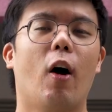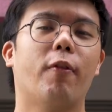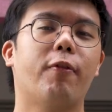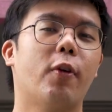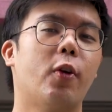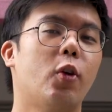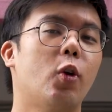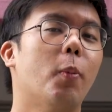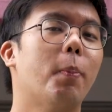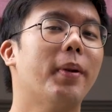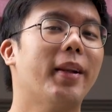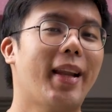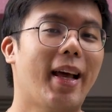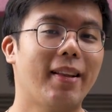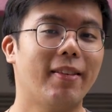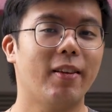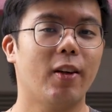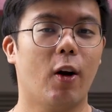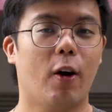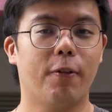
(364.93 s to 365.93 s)
offer you
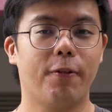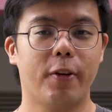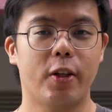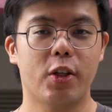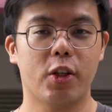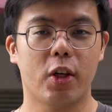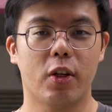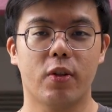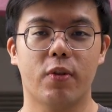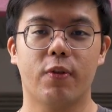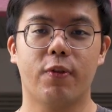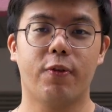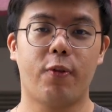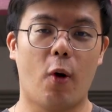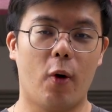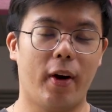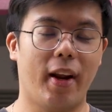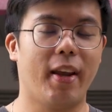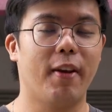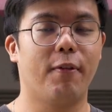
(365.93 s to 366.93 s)
plenty of features
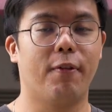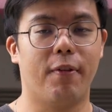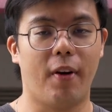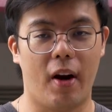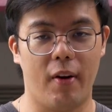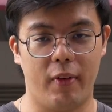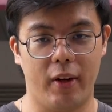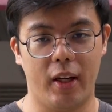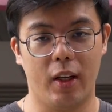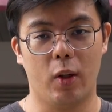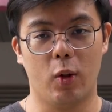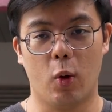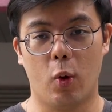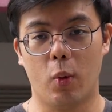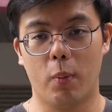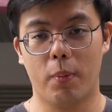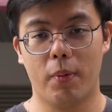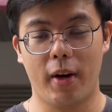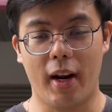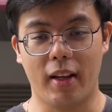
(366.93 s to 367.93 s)
for a very
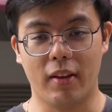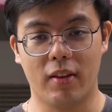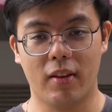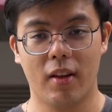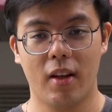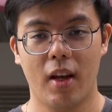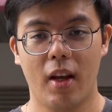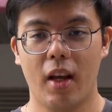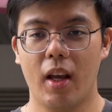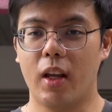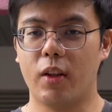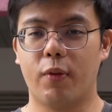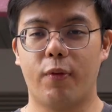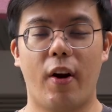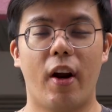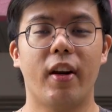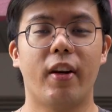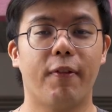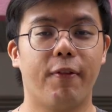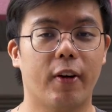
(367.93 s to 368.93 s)
low price. It's
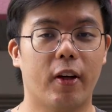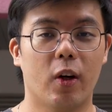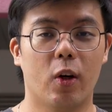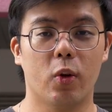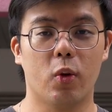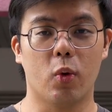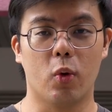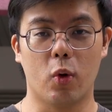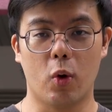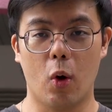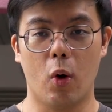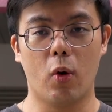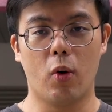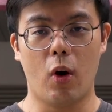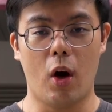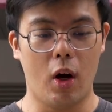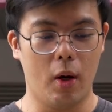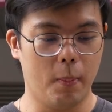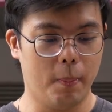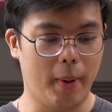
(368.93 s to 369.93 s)
very difficult to go
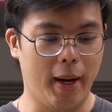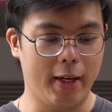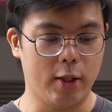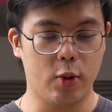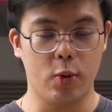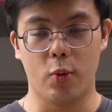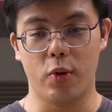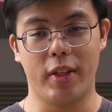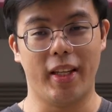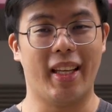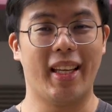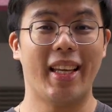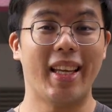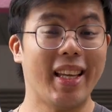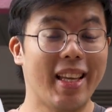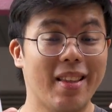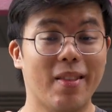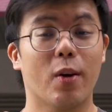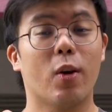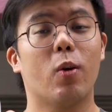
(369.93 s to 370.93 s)
wrong by choosing
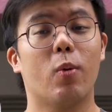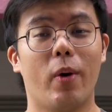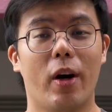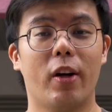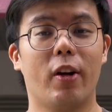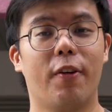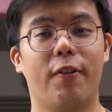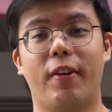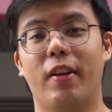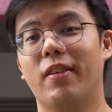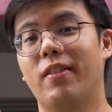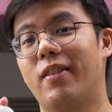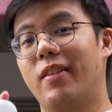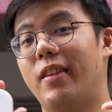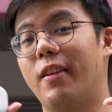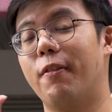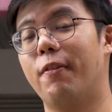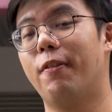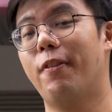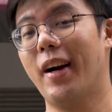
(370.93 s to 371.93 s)
either one of these
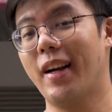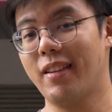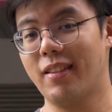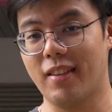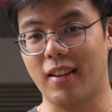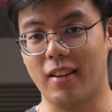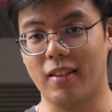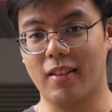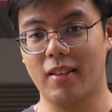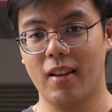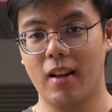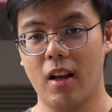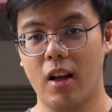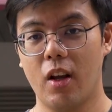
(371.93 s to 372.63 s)
devices.